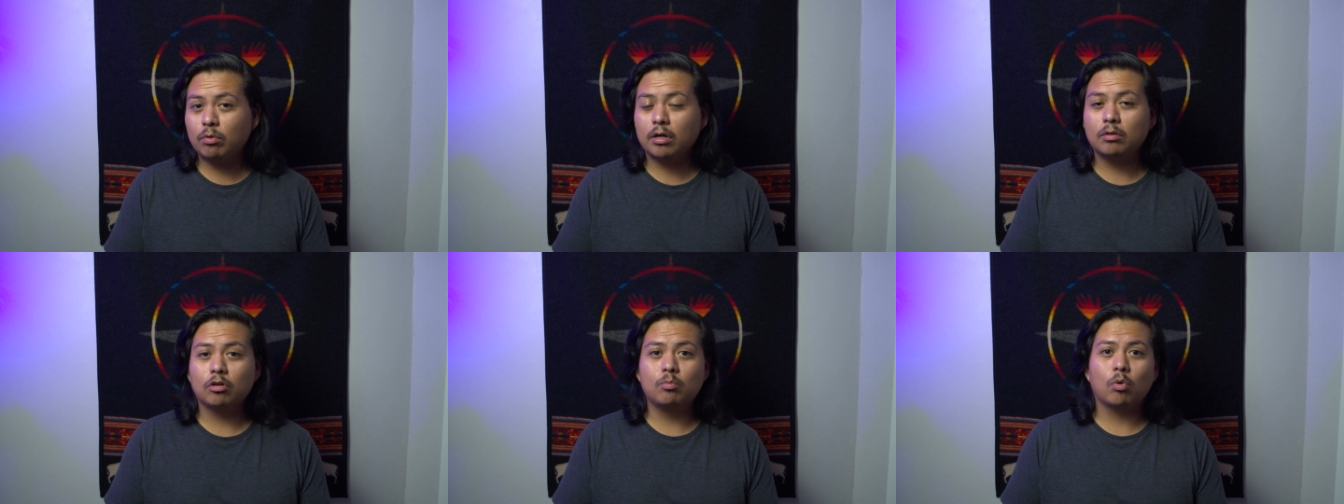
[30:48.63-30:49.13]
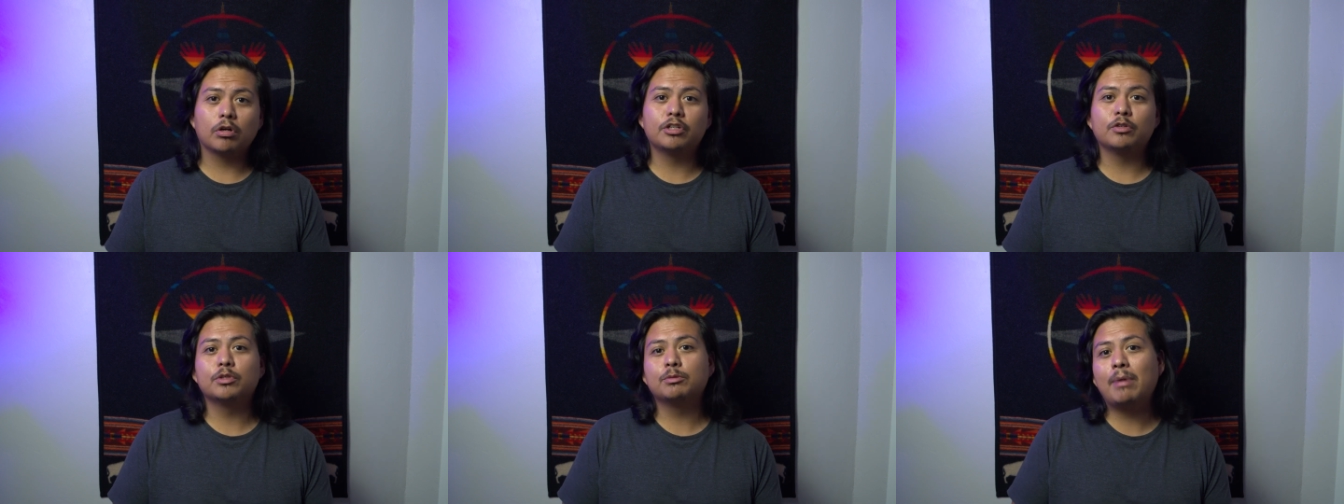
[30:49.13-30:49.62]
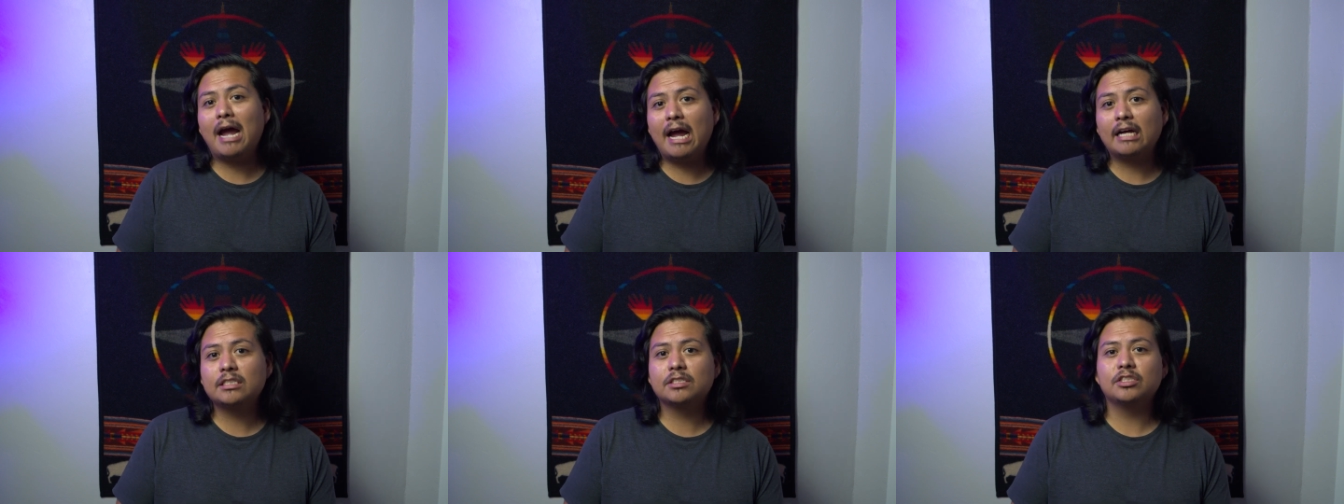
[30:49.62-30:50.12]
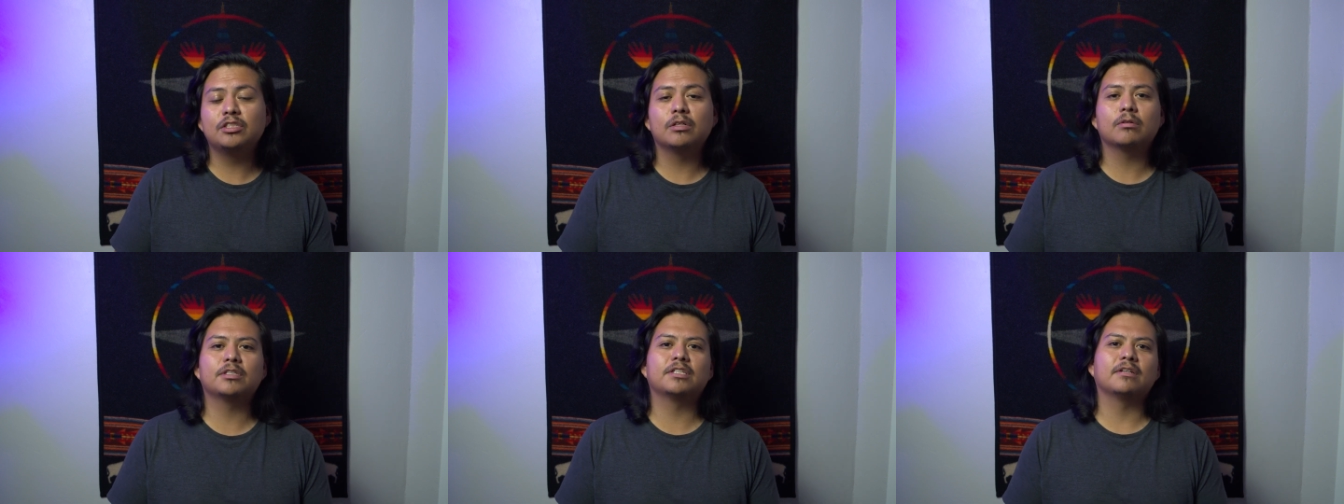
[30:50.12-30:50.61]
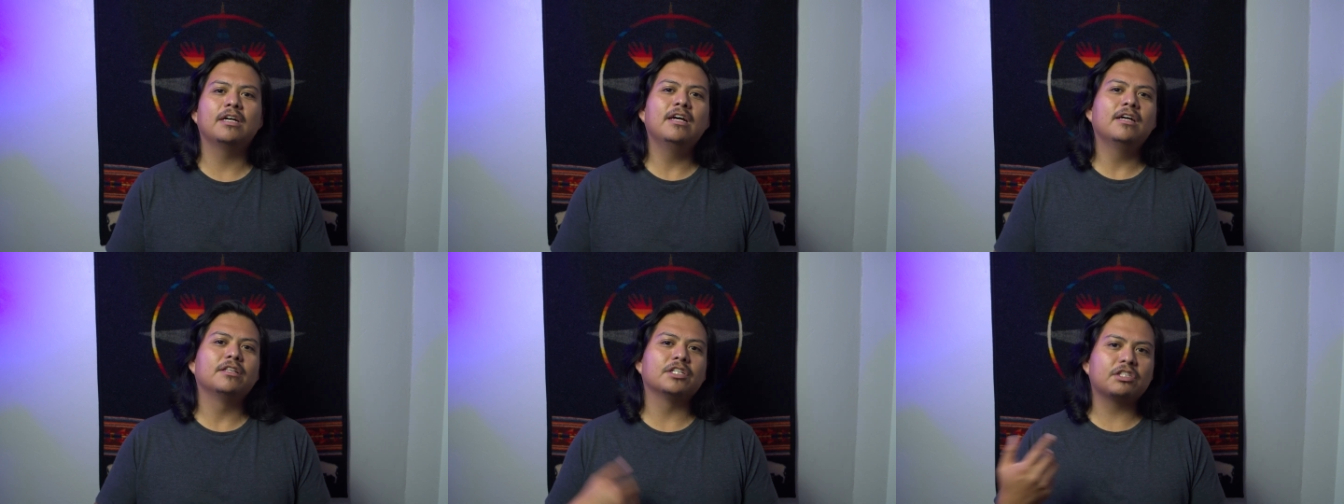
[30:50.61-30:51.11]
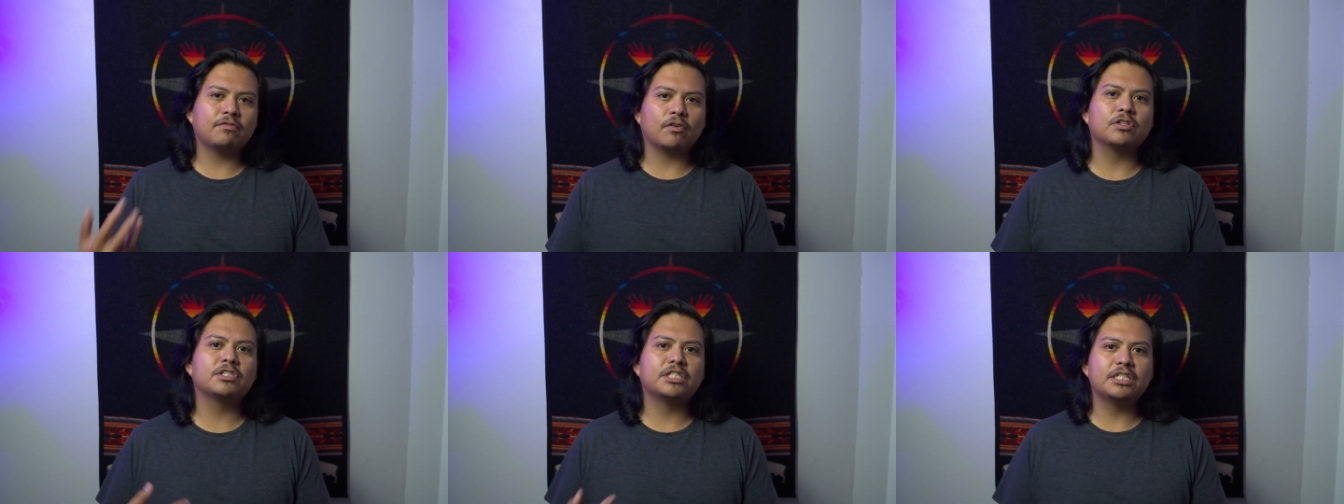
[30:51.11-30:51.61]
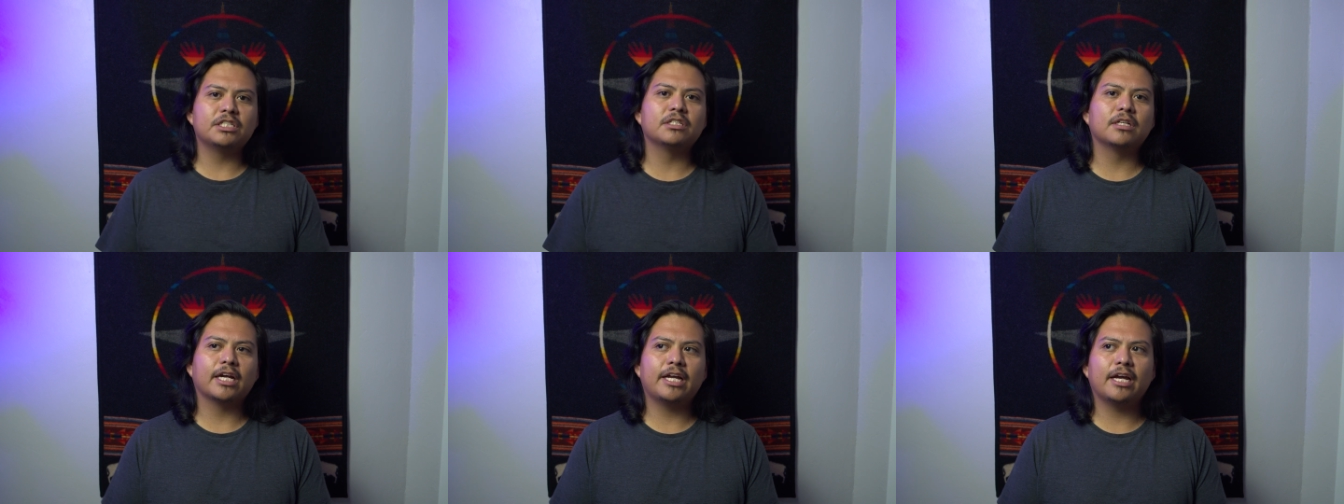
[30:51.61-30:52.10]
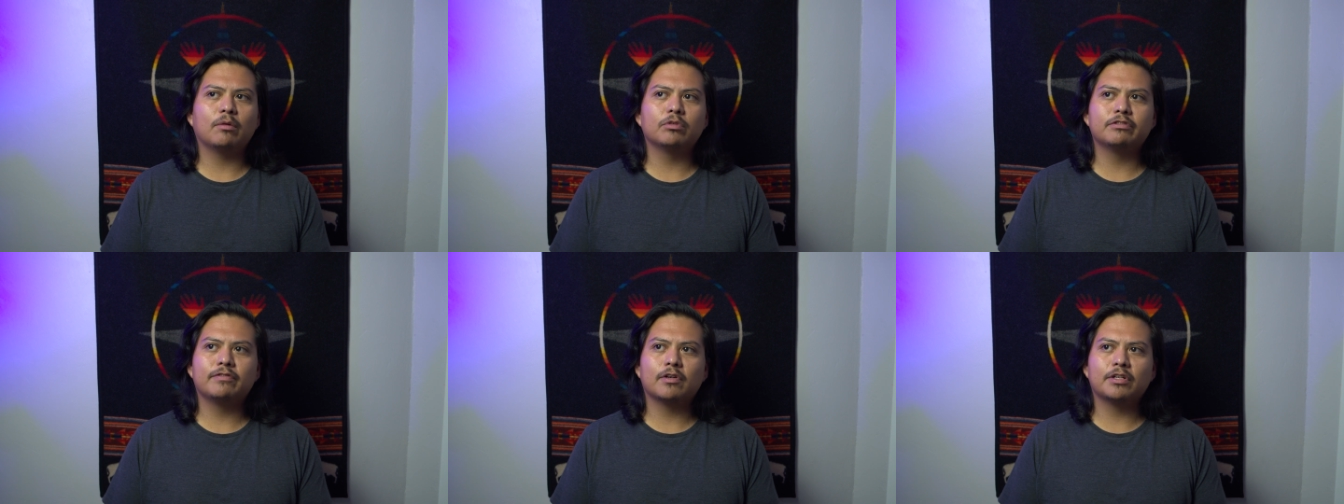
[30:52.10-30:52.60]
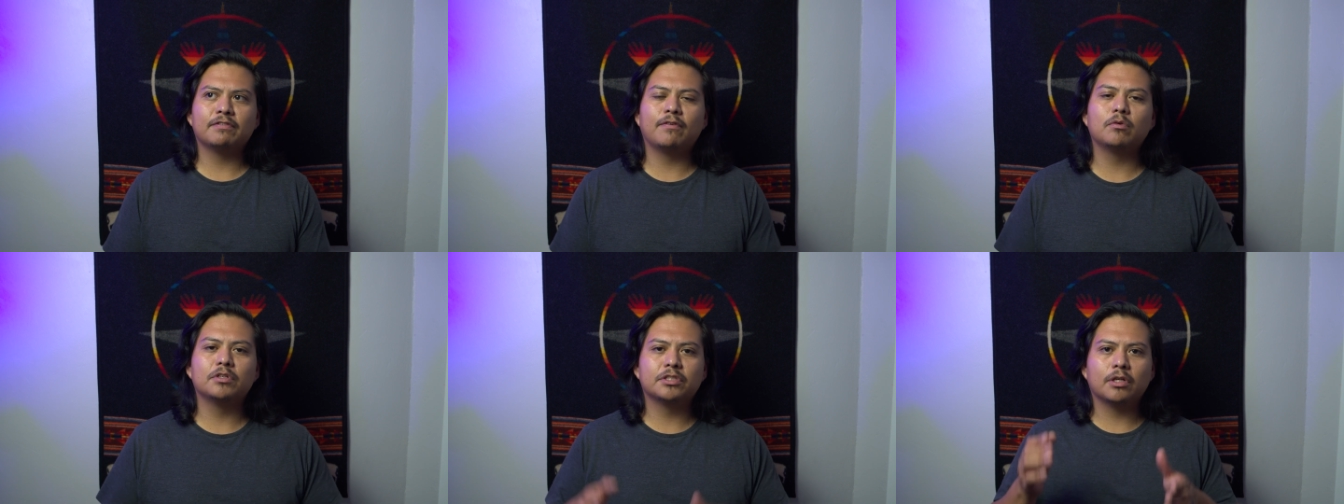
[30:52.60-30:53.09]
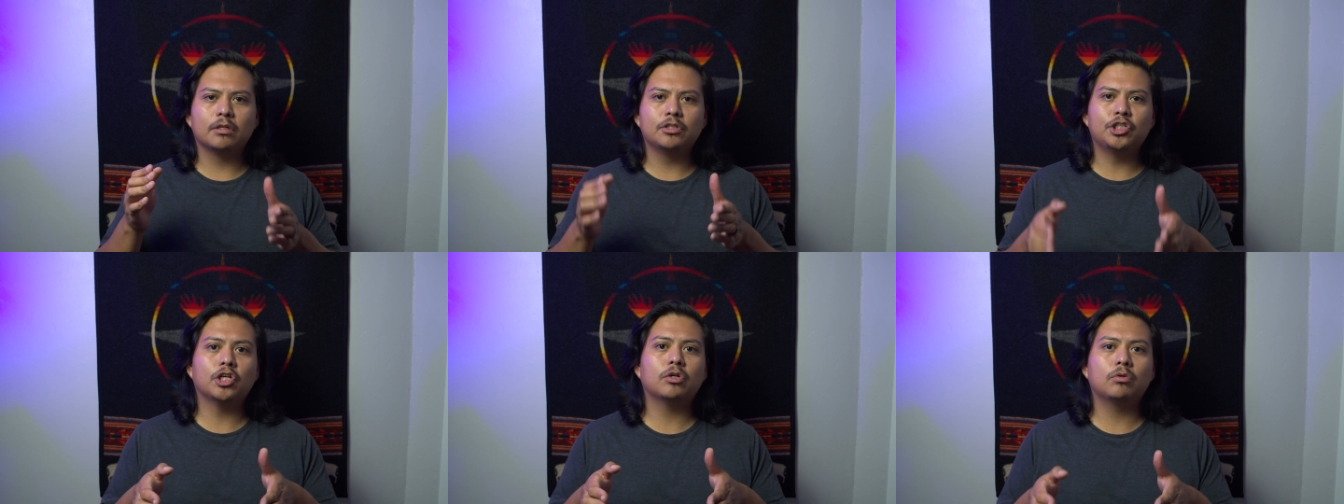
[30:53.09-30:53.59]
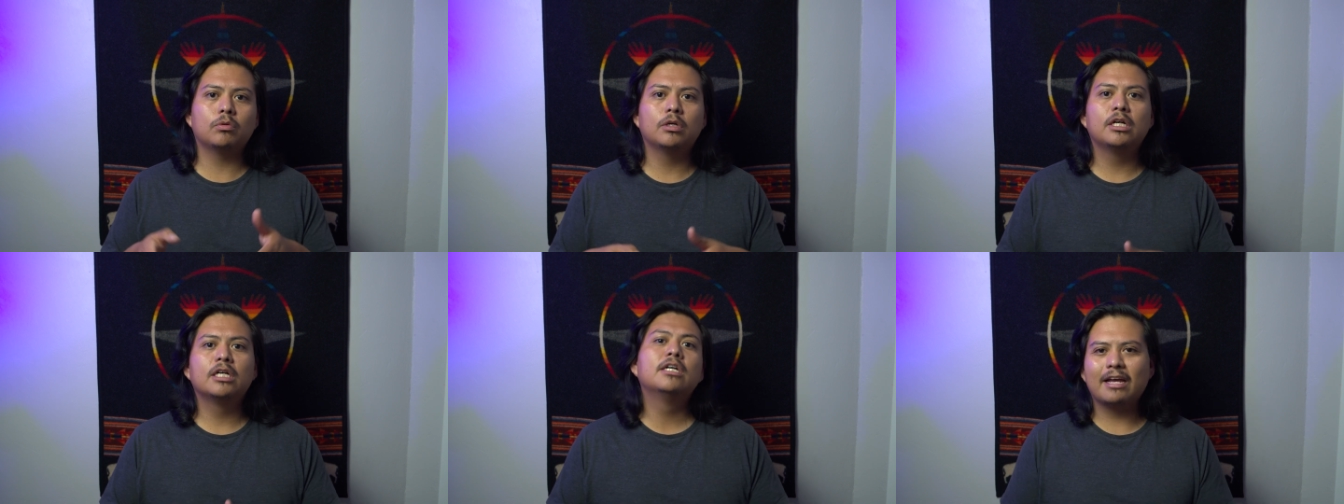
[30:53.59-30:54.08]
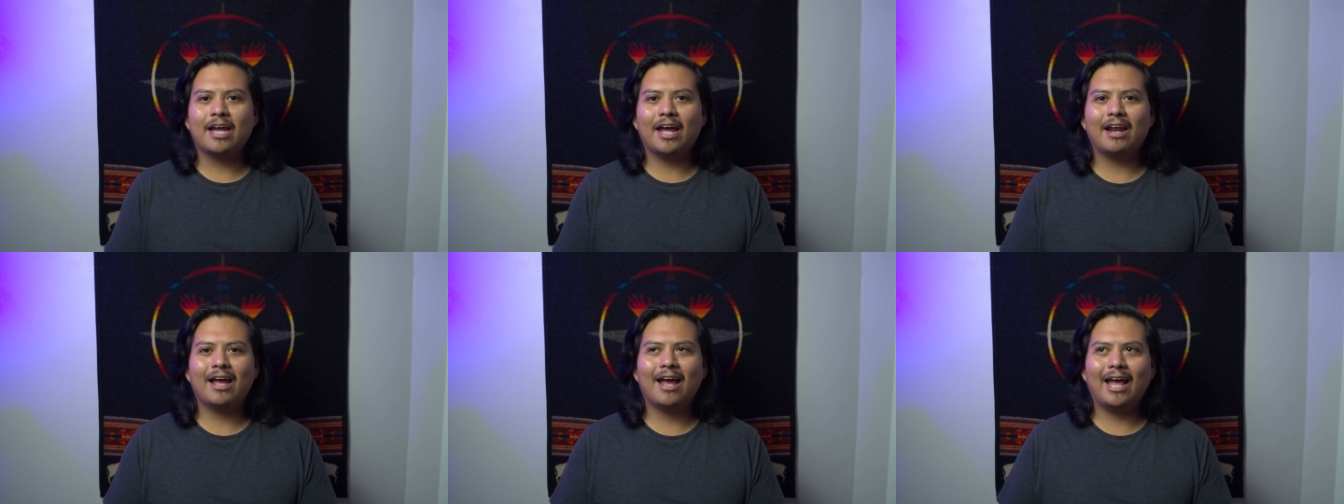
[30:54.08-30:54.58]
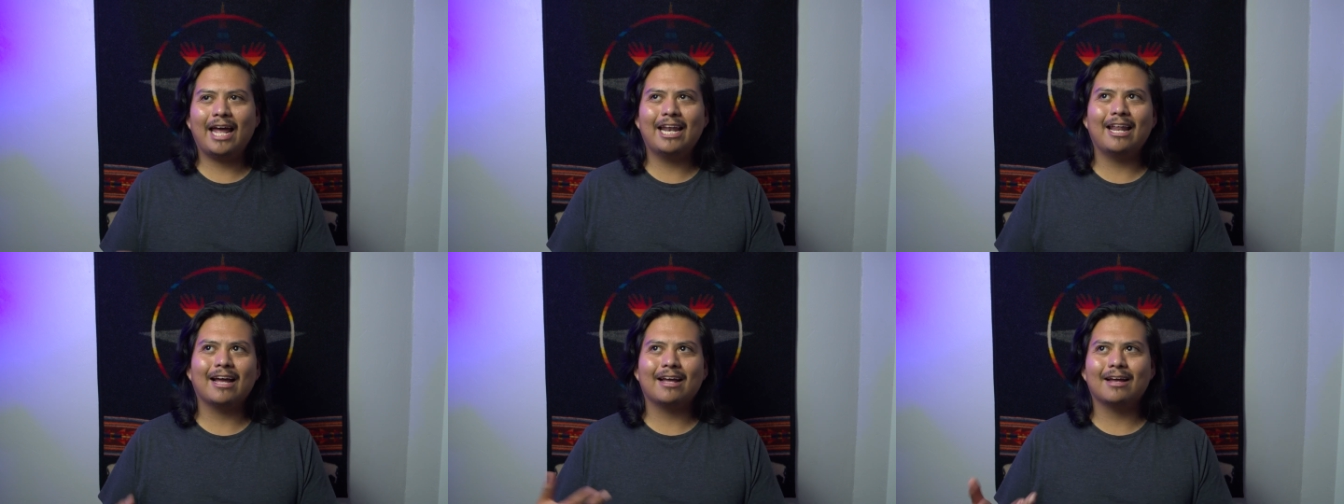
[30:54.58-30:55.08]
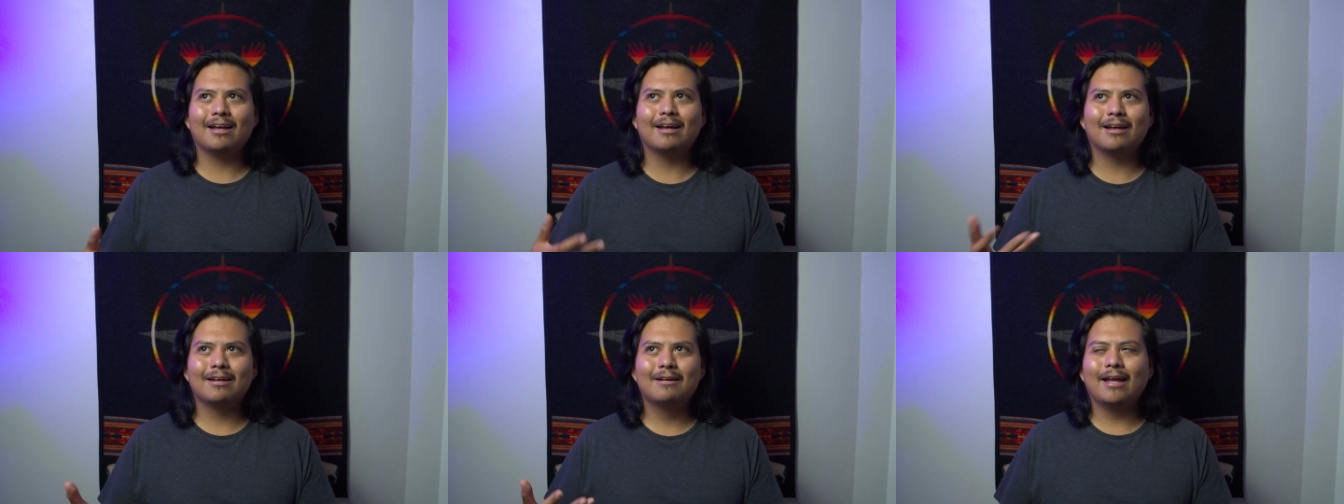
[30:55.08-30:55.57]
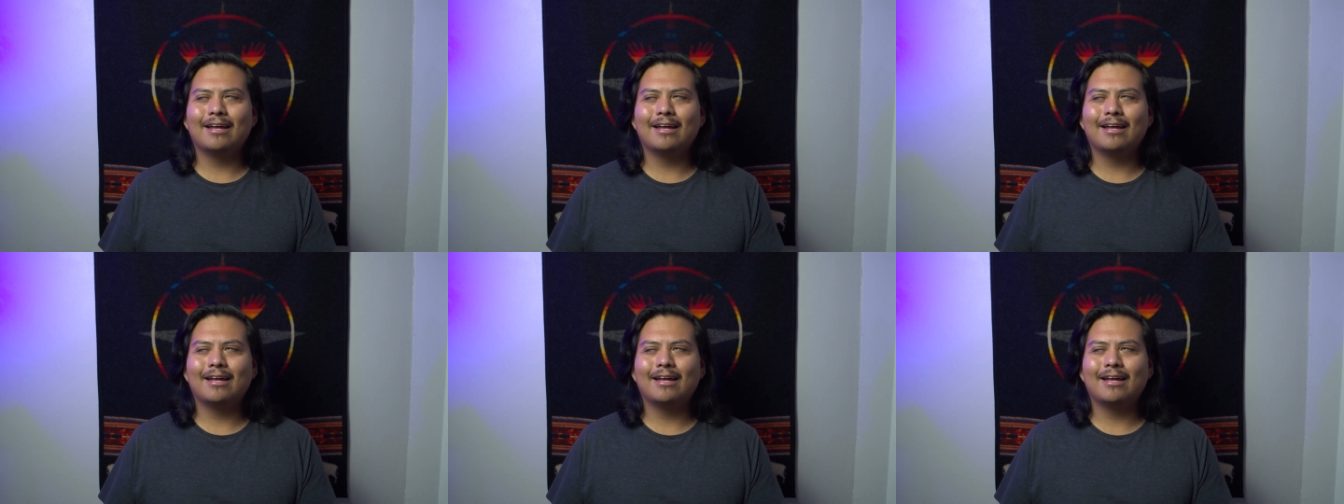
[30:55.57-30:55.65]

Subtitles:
We're gonna look more into his past, you know, because this first season again was very focused on Joe. It kind of had like a